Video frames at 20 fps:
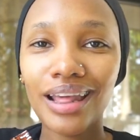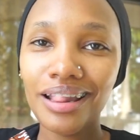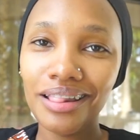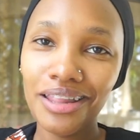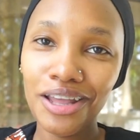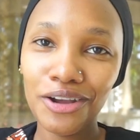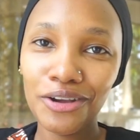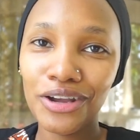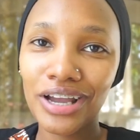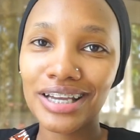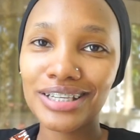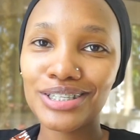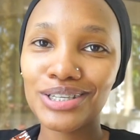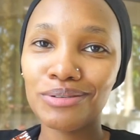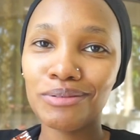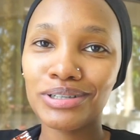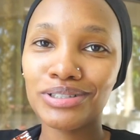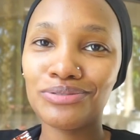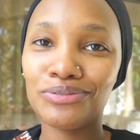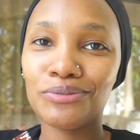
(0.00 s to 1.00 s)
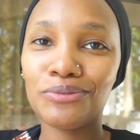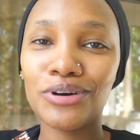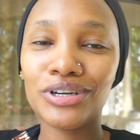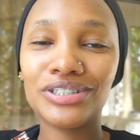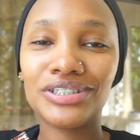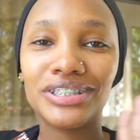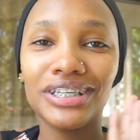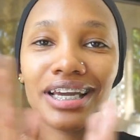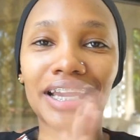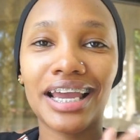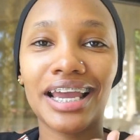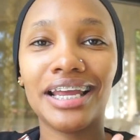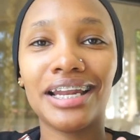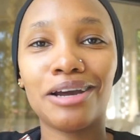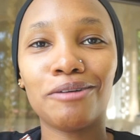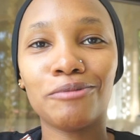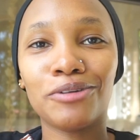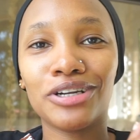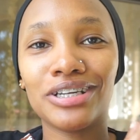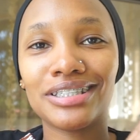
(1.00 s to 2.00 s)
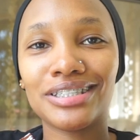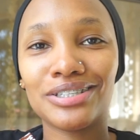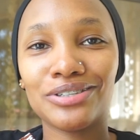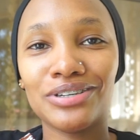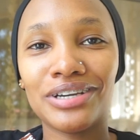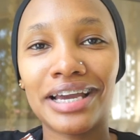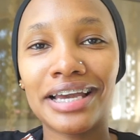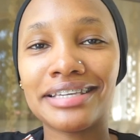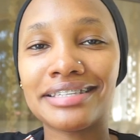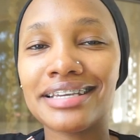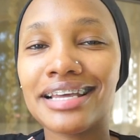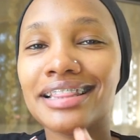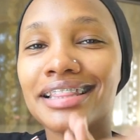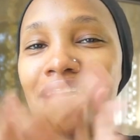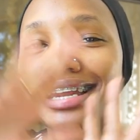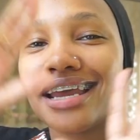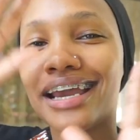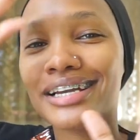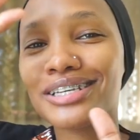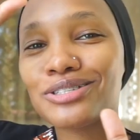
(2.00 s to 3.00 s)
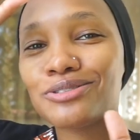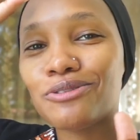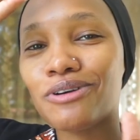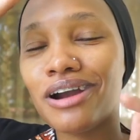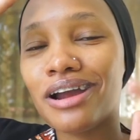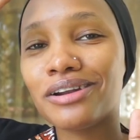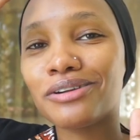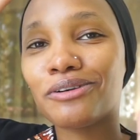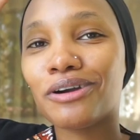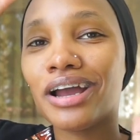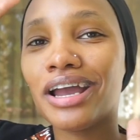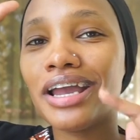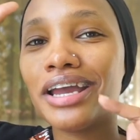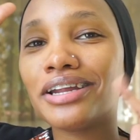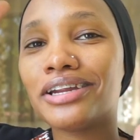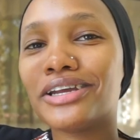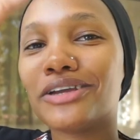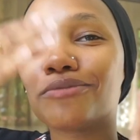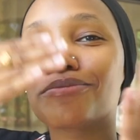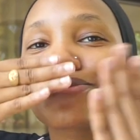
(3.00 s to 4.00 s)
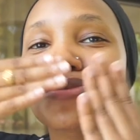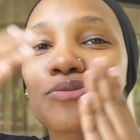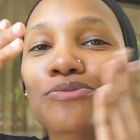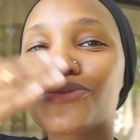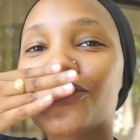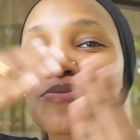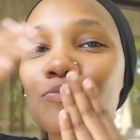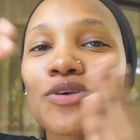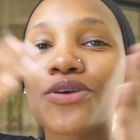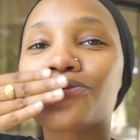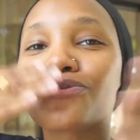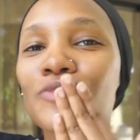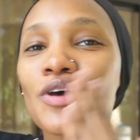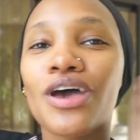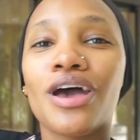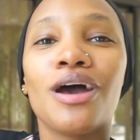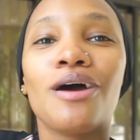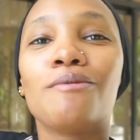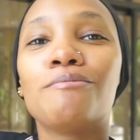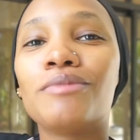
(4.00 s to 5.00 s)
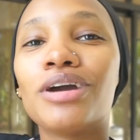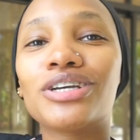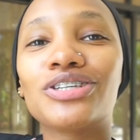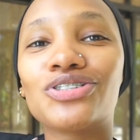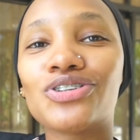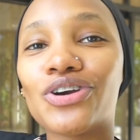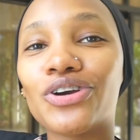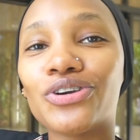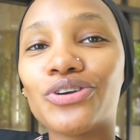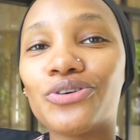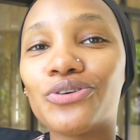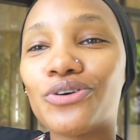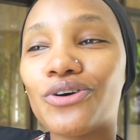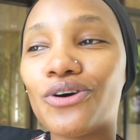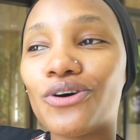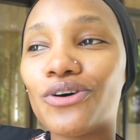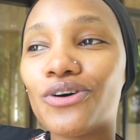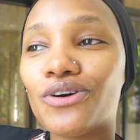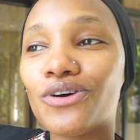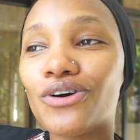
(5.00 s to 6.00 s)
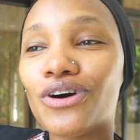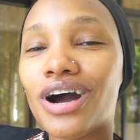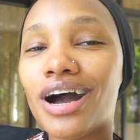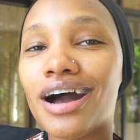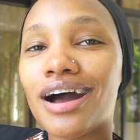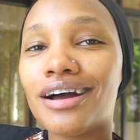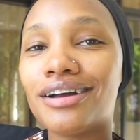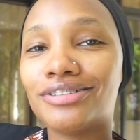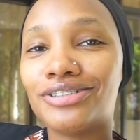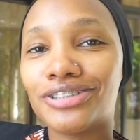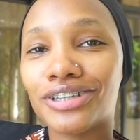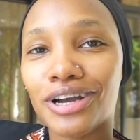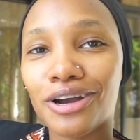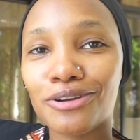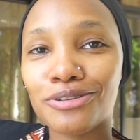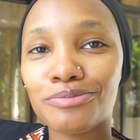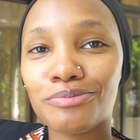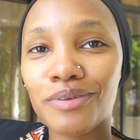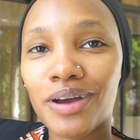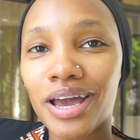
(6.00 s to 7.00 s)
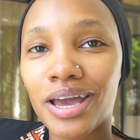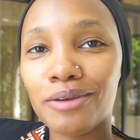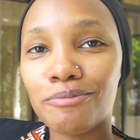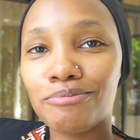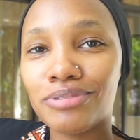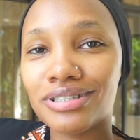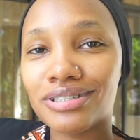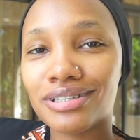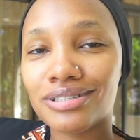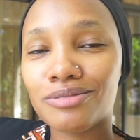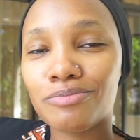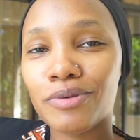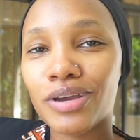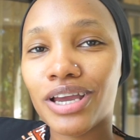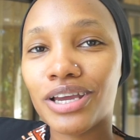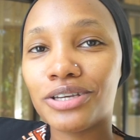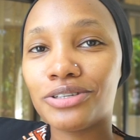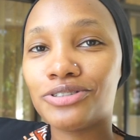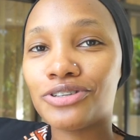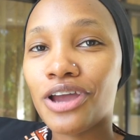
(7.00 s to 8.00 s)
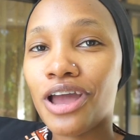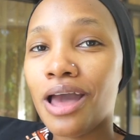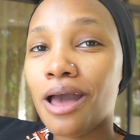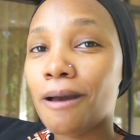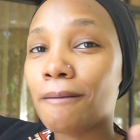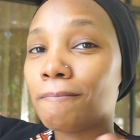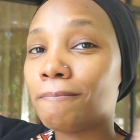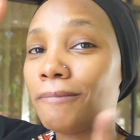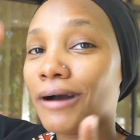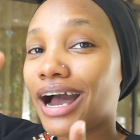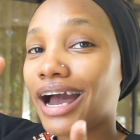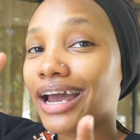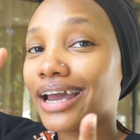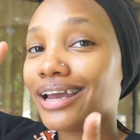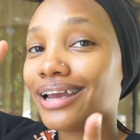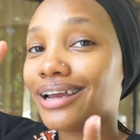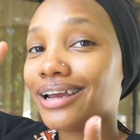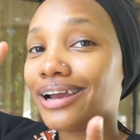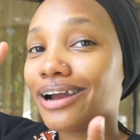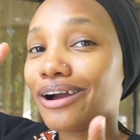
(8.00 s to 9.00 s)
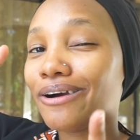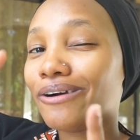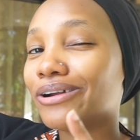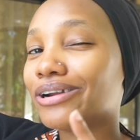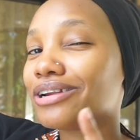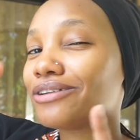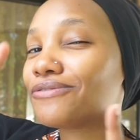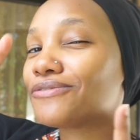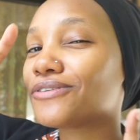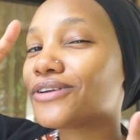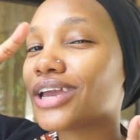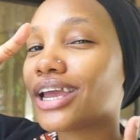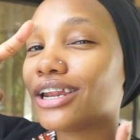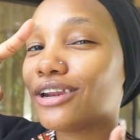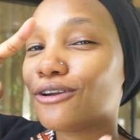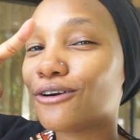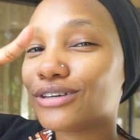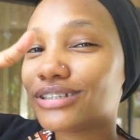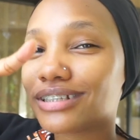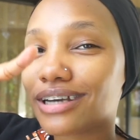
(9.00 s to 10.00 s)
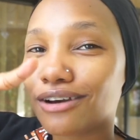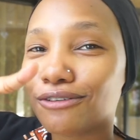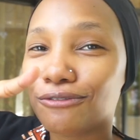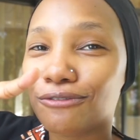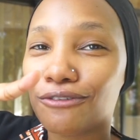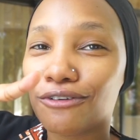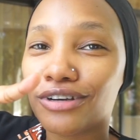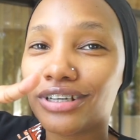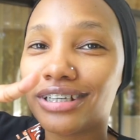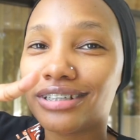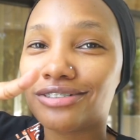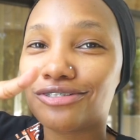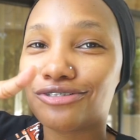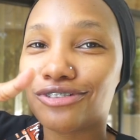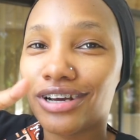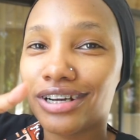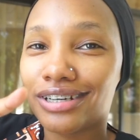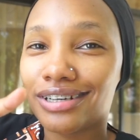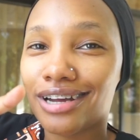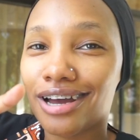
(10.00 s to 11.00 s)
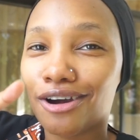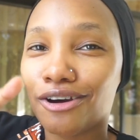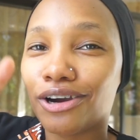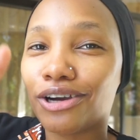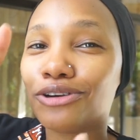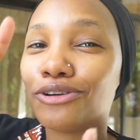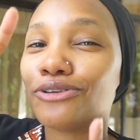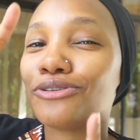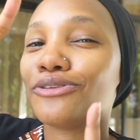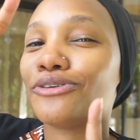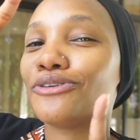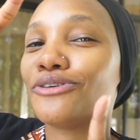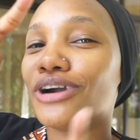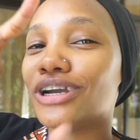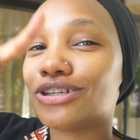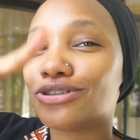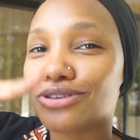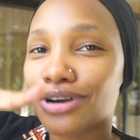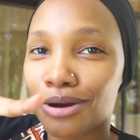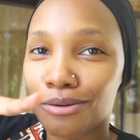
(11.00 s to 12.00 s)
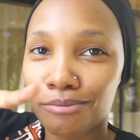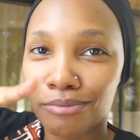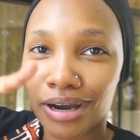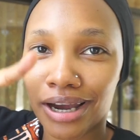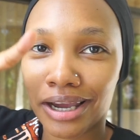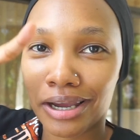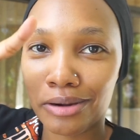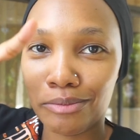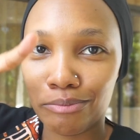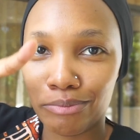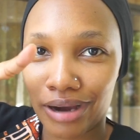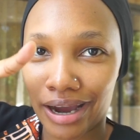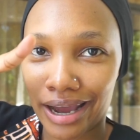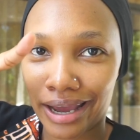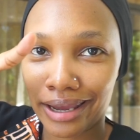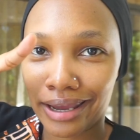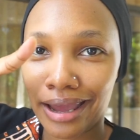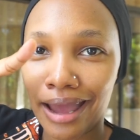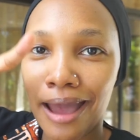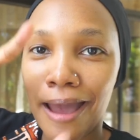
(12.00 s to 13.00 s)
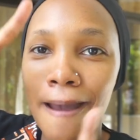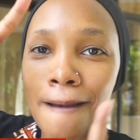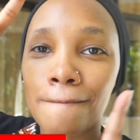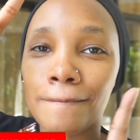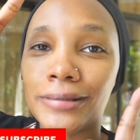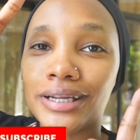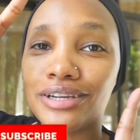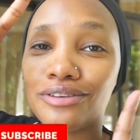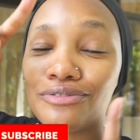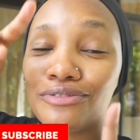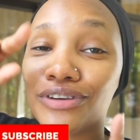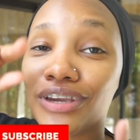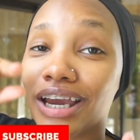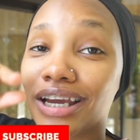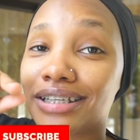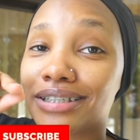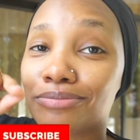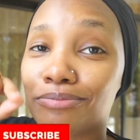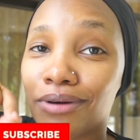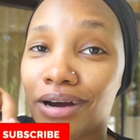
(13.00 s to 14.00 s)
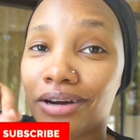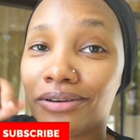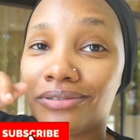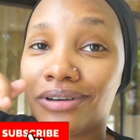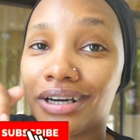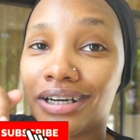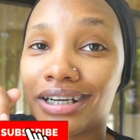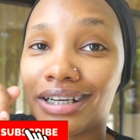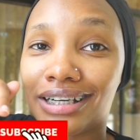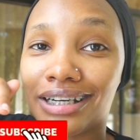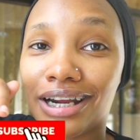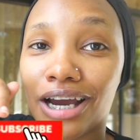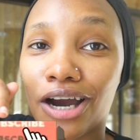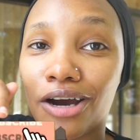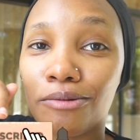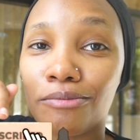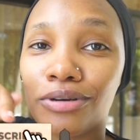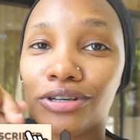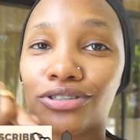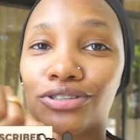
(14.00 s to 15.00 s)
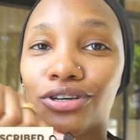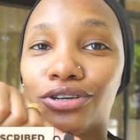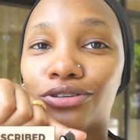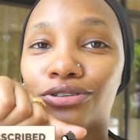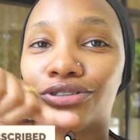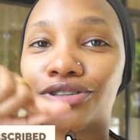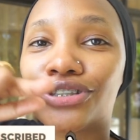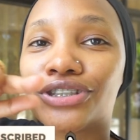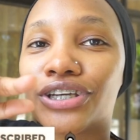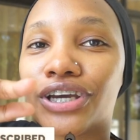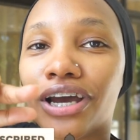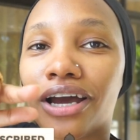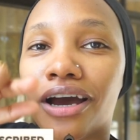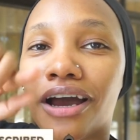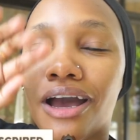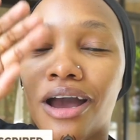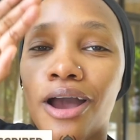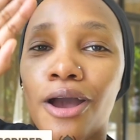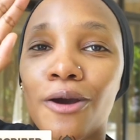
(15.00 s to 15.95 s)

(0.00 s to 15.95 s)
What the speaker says: thank you guys so much for watching, and I'm gonna see you guys in the next one. Kwaheri. Make sure you go check out my business page. Buy, or if you cannot afford it right now, I know you're going to come back and buy, but if you can't buy right now, make sure you share